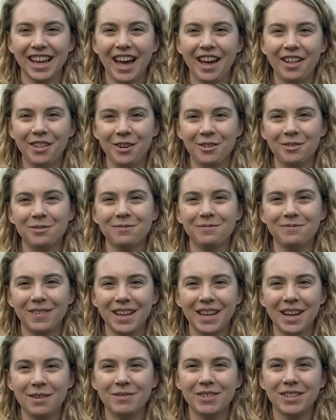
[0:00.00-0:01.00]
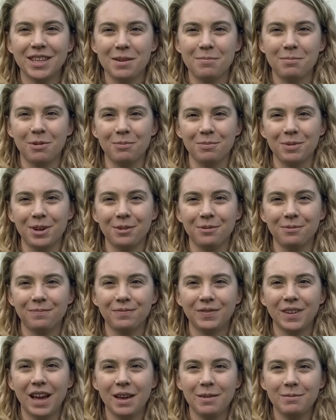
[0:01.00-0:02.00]
Hello, my name is April Mio.
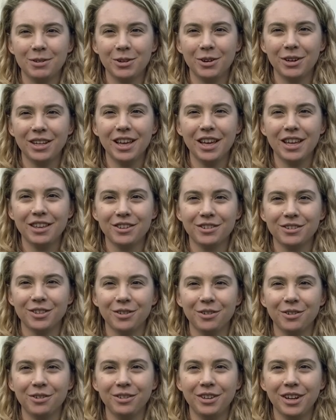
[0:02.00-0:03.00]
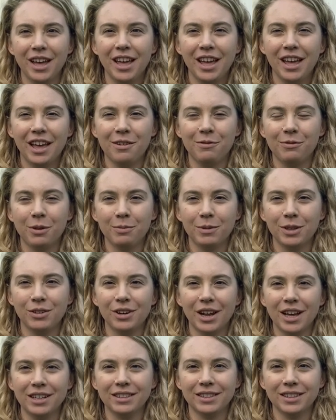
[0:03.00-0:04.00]
I am 28 years old and from the
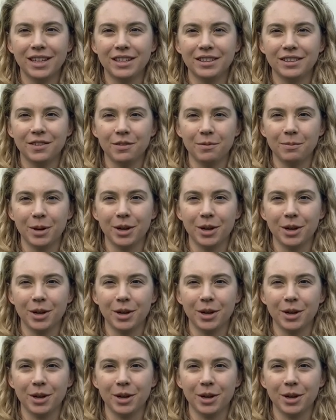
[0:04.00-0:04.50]
United States of